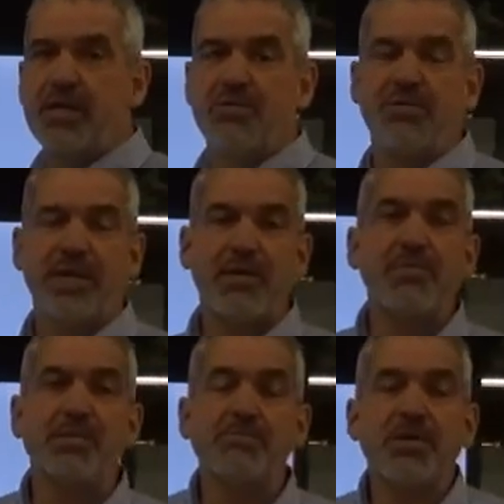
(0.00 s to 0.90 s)
Well, we got to
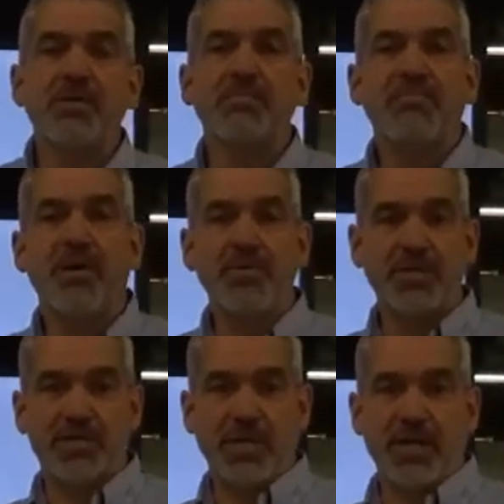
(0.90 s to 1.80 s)
put some other
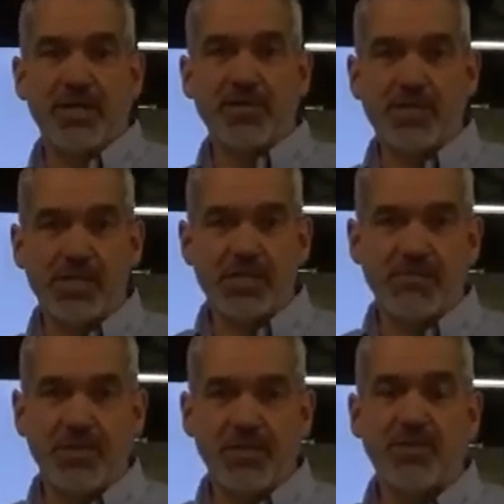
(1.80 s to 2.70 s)
components in our
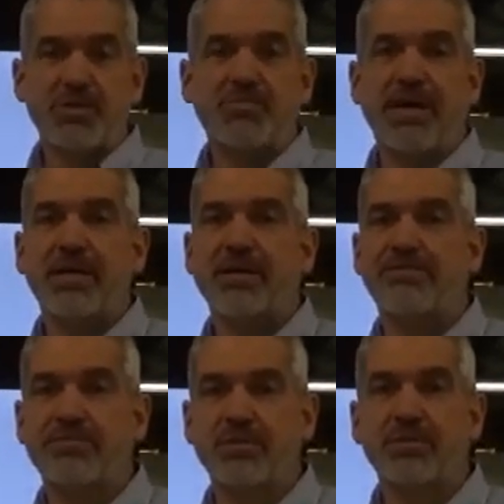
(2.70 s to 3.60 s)
system in order to make it a
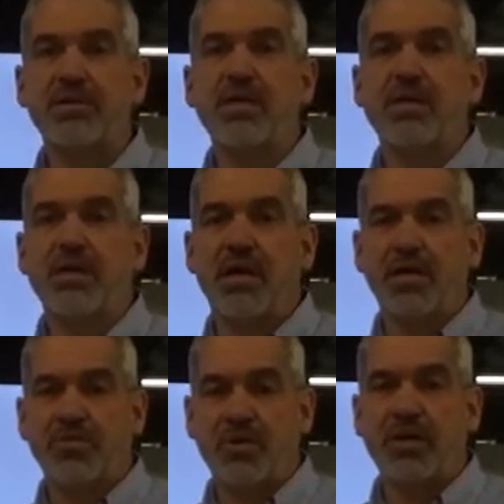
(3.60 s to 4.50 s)
full
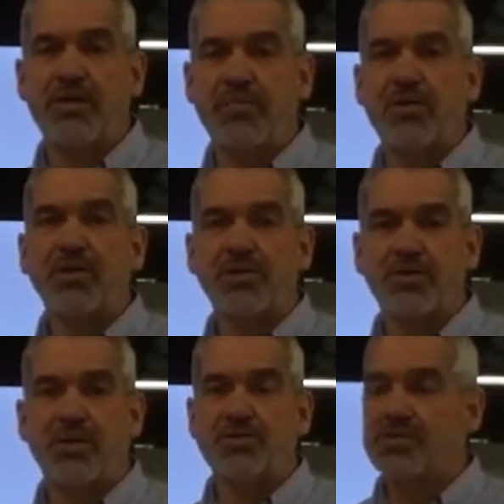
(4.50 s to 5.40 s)
working motor
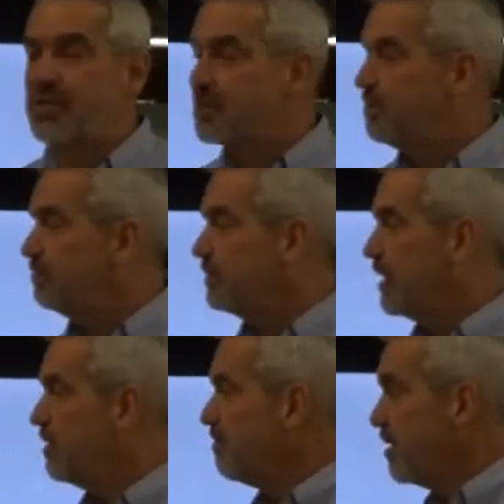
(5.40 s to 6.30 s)
control system,
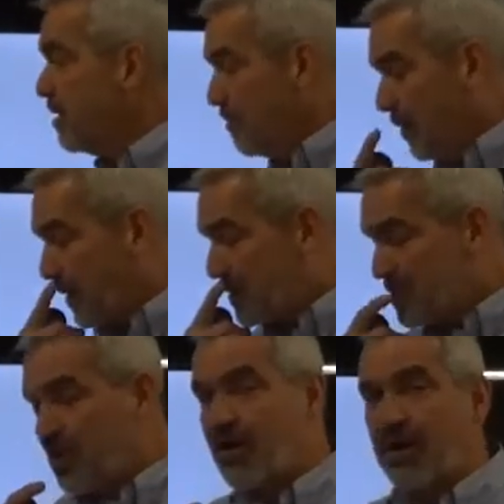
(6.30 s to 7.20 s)
okay? We're going to
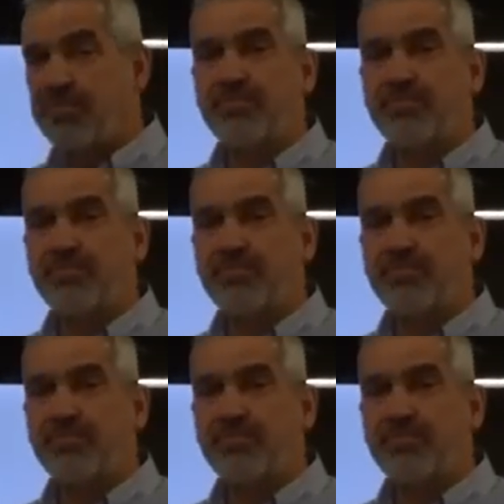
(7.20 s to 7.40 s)
start